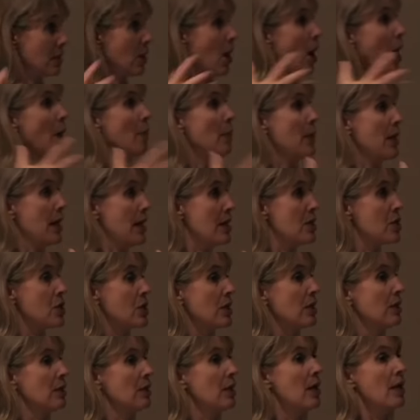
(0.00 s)

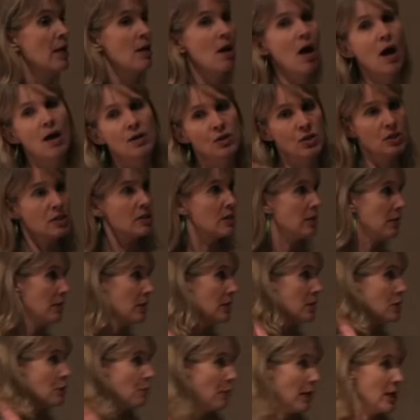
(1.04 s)
combination, not just in
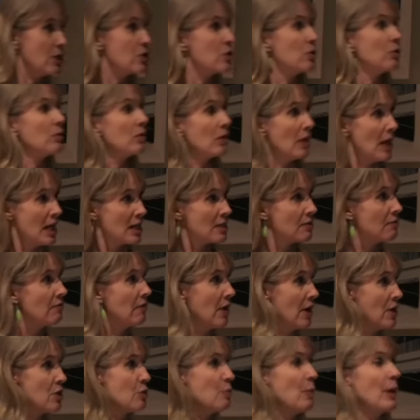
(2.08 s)
these spatial
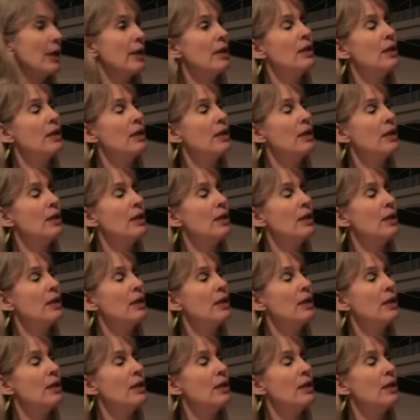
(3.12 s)
classifiers, but